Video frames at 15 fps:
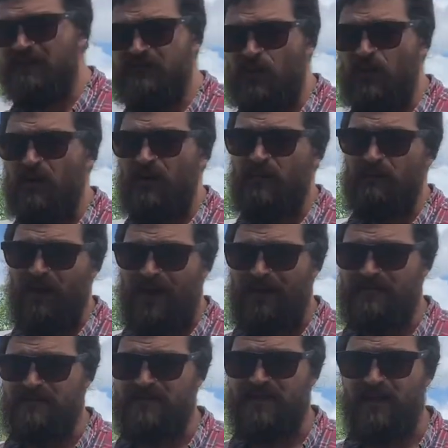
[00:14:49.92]
4
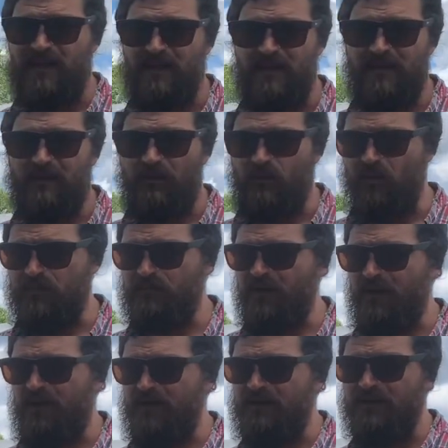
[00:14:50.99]
browns and 1
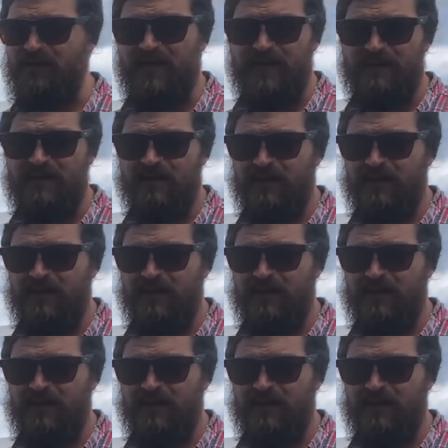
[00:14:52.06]
part green.